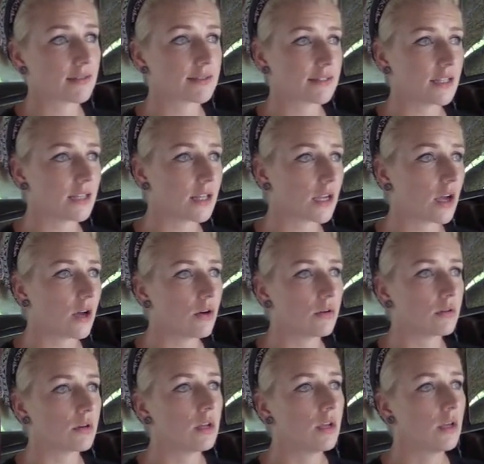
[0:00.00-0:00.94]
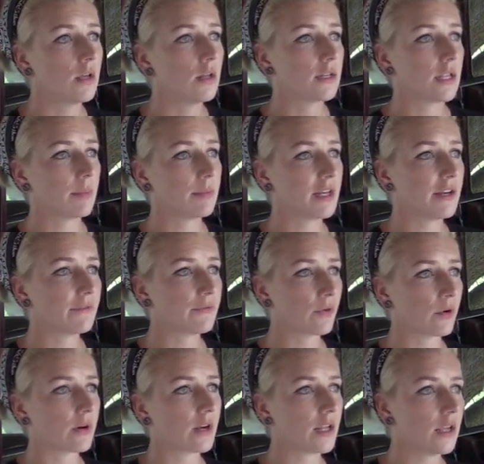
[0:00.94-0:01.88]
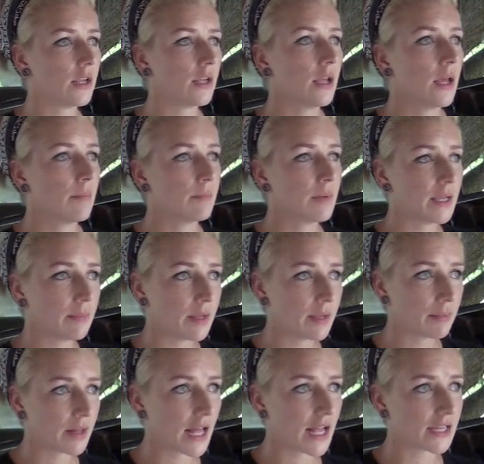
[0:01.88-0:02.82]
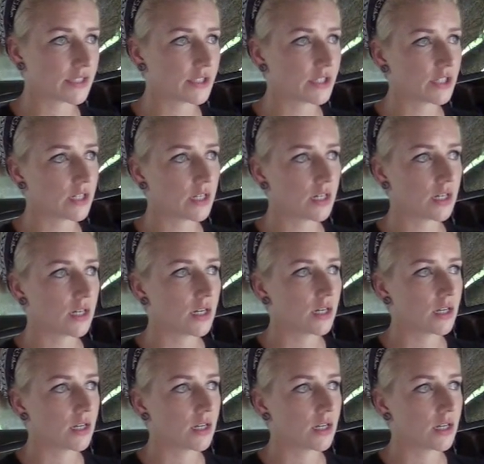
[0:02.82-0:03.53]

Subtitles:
Silicone, WD-40, PB Blaster,